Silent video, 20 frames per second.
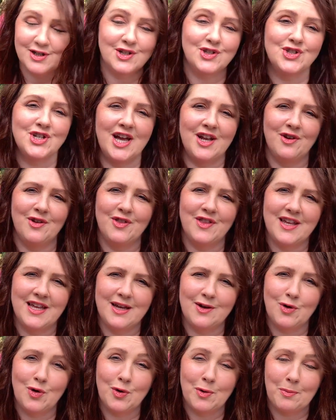a channel
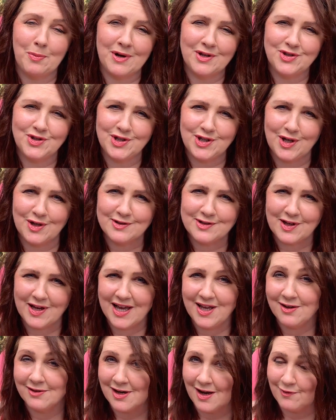there called Brunchy Girls. So
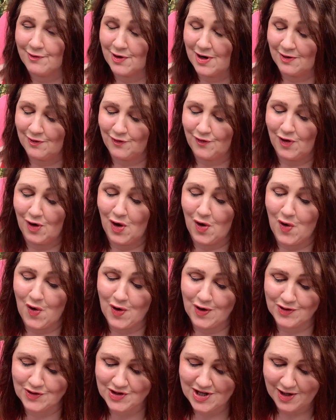head on over and follow
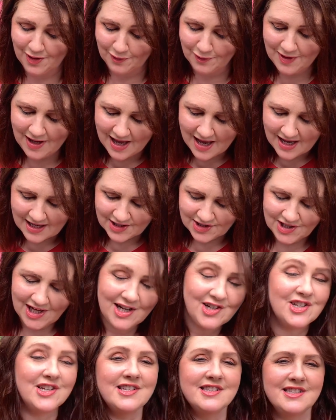her channel. She
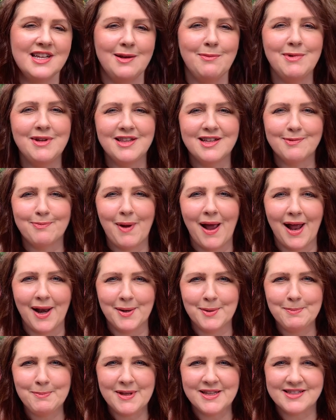actually sent me this
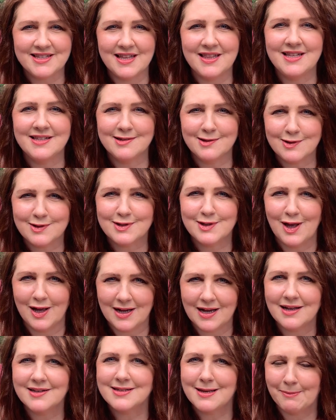pattern and said this looks
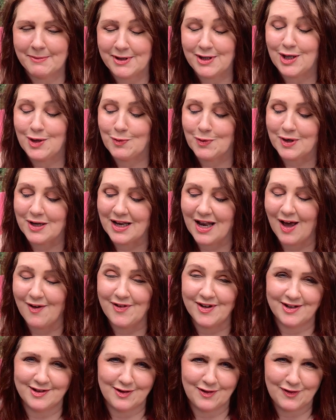like something you would love,
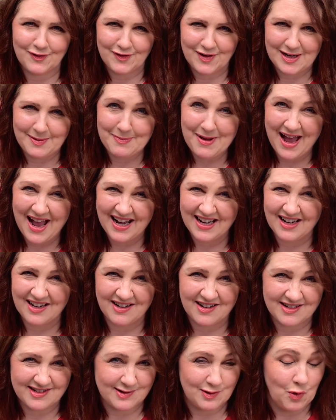and it's a free pattern. And
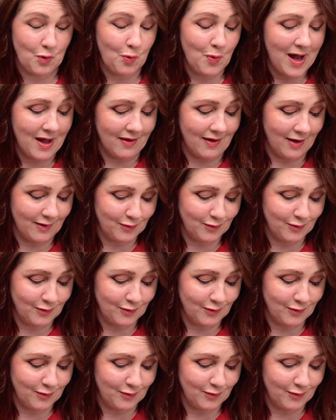I just thought, well, I